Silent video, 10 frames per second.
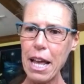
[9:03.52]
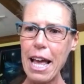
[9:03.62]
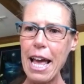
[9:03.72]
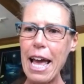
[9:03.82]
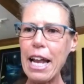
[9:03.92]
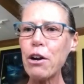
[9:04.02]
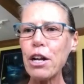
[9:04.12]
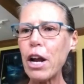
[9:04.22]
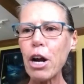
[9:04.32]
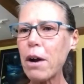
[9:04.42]
And
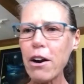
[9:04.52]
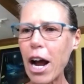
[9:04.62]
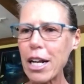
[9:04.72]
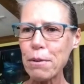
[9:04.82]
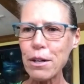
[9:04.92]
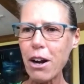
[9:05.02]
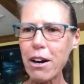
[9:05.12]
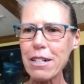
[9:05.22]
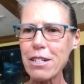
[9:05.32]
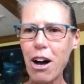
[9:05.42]
here we are in Hot Springs,
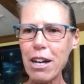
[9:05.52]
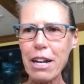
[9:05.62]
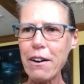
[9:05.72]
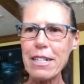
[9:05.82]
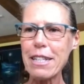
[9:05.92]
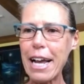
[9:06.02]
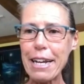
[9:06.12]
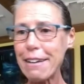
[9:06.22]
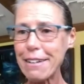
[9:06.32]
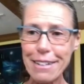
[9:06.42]
Arkansas. And Larry's like,
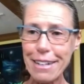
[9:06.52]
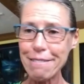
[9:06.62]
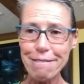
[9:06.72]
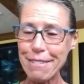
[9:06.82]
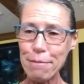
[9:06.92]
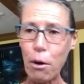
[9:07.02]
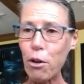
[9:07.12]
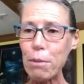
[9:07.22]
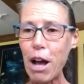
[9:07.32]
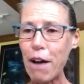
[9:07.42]

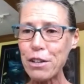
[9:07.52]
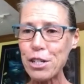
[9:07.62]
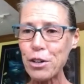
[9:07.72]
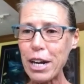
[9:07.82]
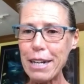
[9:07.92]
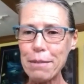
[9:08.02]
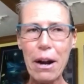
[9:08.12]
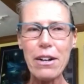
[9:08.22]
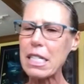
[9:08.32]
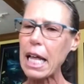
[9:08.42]
pulling me off the street.
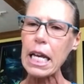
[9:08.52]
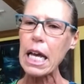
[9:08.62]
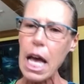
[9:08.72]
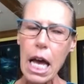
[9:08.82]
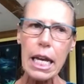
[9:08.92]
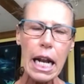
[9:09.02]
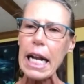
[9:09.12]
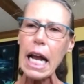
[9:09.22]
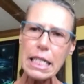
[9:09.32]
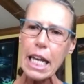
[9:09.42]
Paris is like, "Can I
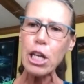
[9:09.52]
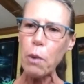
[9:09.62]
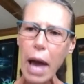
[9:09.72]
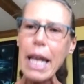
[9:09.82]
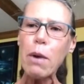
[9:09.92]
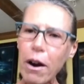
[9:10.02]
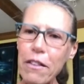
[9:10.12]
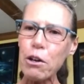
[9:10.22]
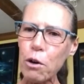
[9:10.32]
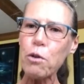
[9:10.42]
not take you anywhere that
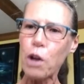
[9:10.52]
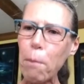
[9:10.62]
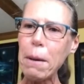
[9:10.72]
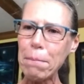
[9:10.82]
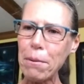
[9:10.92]
you don't know people?"